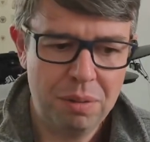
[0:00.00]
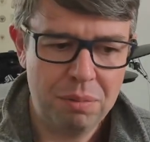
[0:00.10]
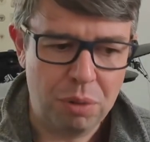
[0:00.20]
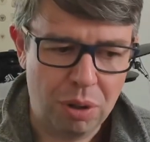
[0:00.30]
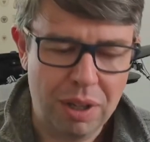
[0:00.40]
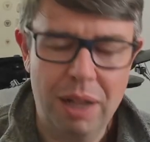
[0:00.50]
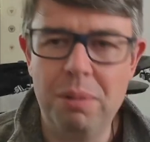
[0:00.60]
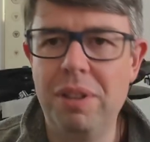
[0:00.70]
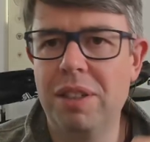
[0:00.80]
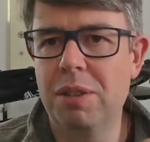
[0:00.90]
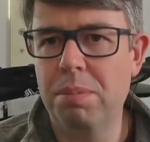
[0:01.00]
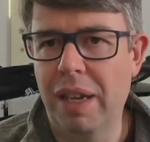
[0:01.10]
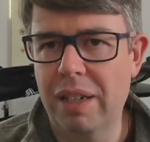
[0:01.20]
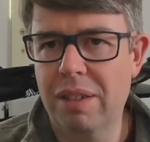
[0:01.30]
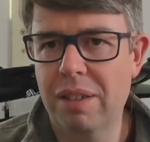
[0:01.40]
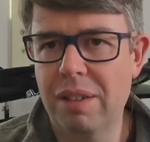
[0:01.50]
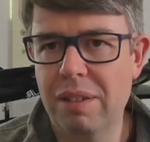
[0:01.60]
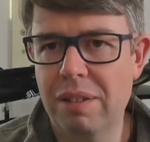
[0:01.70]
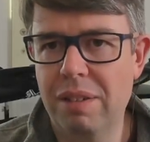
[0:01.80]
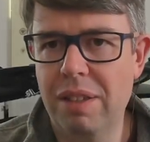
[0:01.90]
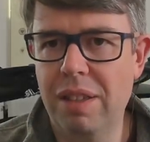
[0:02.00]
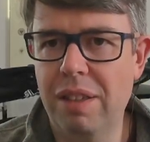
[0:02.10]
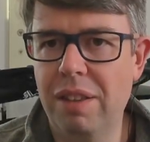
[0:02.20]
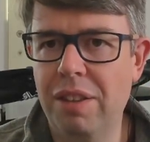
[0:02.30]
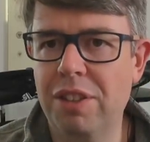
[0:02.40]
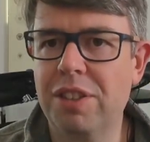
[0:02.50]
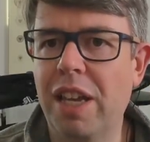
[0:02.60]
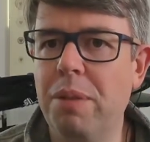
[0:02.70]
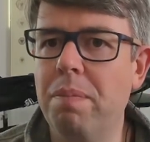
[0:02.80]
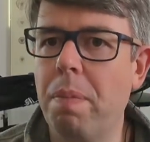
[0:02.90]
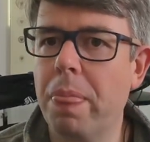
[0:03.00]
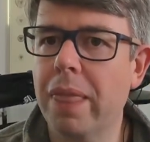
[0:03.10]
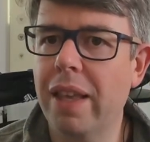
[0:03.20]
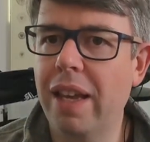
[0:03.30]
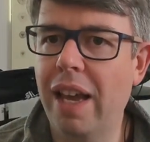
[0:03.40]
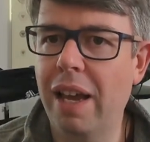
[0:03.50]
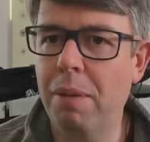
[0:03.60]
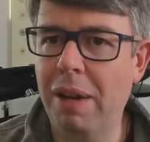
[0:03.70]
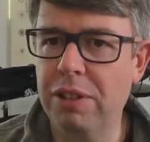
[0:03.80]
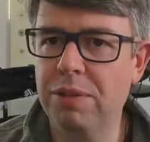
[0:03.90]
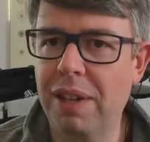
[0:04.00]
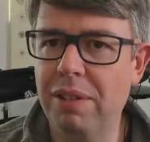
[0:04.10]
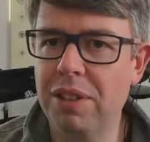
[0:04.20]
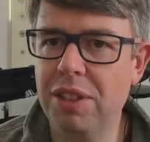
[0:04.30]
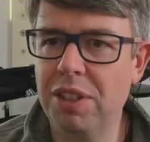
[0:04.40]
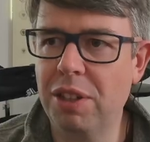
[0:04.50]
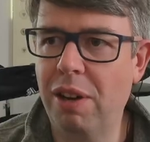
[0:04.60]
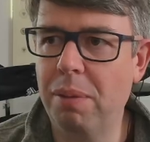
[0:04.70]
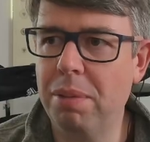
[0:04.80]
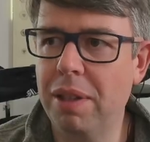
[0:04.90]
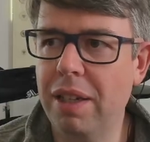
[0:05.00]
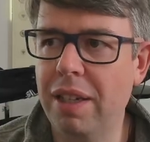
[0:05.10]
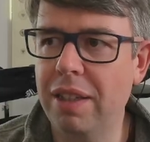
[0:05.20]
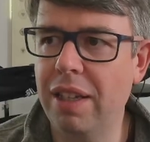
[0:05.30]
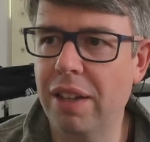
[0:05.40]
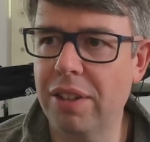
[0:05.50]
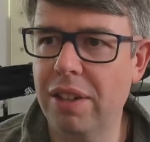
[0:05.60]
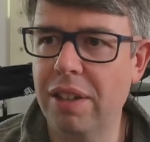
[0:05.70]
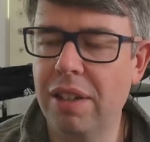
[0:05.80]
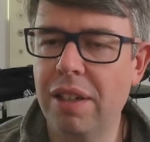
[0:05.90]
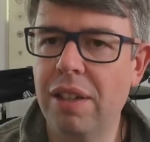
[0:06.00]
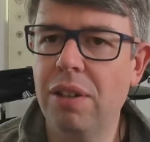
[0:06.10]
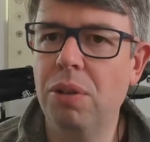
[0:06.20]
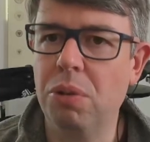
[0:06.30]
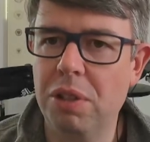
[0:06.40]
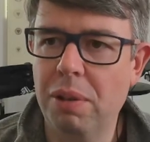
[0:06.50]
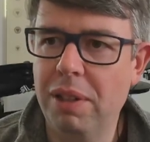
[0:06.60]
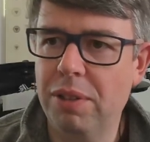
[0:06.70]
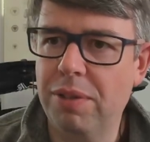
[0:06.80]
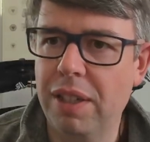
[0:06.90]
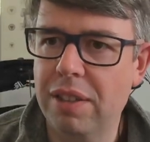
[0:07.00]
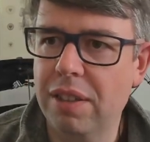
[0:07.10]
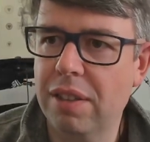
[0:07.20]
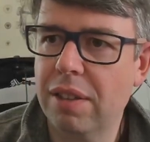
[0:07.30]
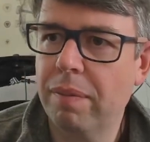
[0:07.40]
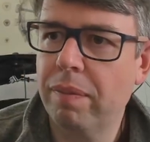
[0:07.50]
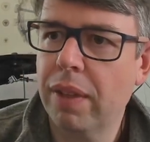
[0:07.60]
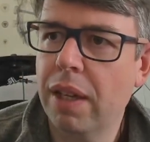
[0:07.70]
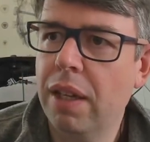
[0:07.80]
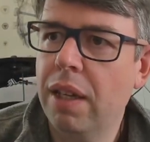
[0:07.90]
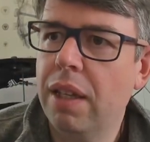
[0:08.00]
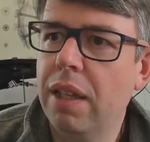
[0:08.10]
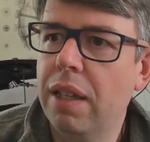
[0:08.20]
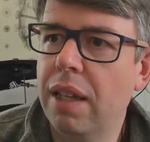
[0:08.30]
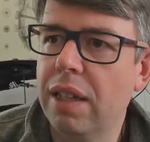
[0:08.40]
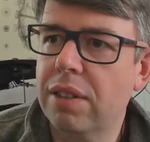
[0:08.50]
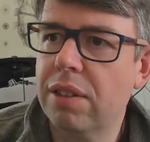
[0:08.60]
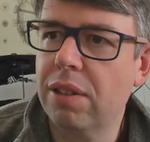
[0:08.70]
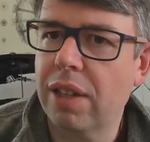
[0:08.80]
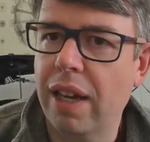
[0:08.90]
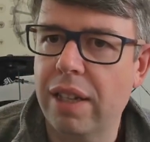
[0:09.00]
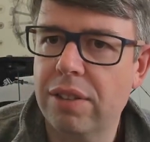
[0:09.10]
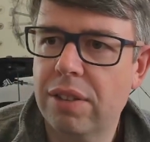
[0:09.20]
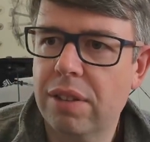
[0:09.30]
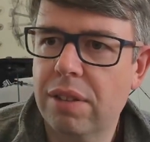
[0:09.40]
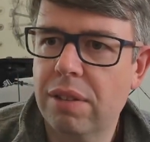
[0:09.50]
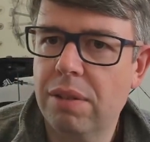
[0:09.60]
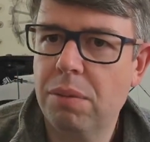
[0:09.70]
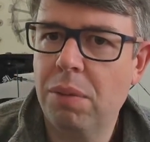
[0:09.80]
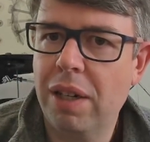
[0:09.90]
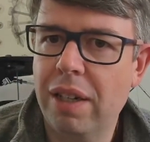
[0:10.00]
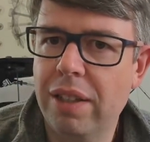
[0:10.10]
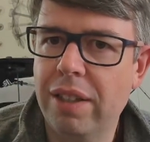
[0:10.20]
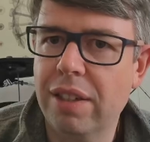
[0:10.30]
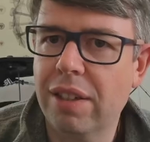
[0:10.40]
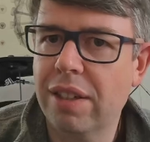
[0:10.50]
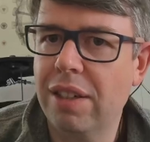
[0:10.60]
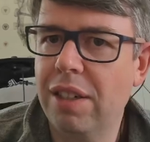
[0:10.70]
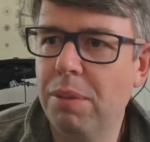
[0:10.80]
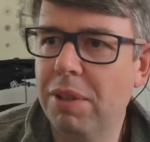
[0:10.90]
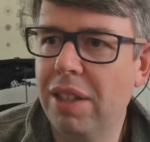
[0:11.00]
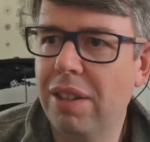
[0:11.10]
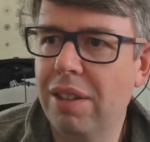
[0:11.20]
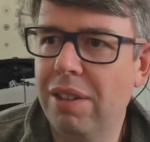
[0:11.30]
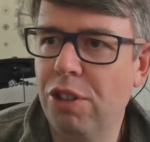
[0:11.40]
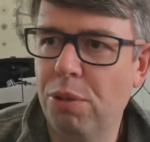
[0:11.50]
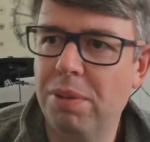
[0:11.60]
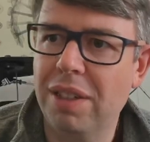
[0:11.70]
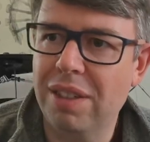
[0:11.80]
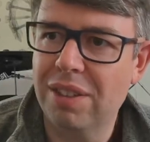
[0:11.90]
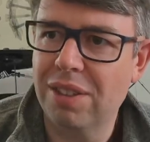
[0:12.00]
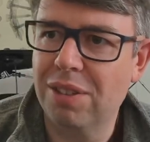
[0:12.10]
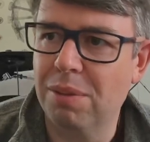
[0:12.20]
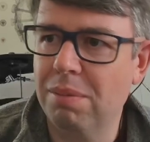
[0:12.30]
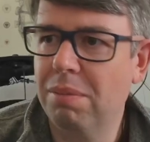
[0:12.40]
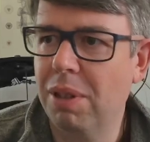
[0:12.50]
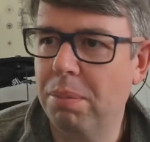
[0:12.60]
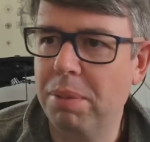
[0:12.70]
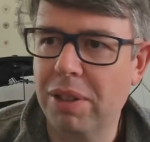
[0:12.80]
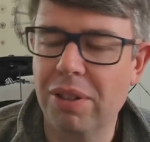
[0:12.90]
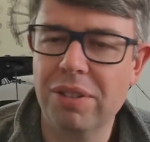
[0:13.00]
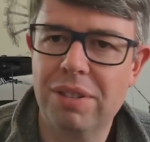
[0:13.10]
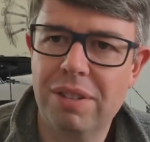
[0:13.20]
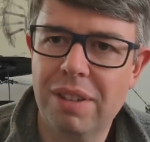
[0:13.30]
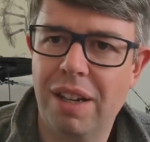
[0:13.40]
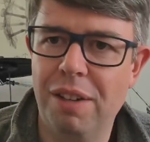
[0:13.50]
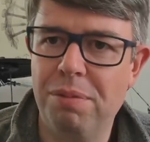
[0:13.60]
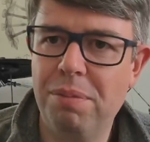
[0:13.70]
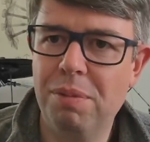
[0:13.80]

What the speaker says: wrong, I would expect the same amount of error to show up in the other audio interfaces. Let's look at why I think I can eliminate the operating system. Well, because I've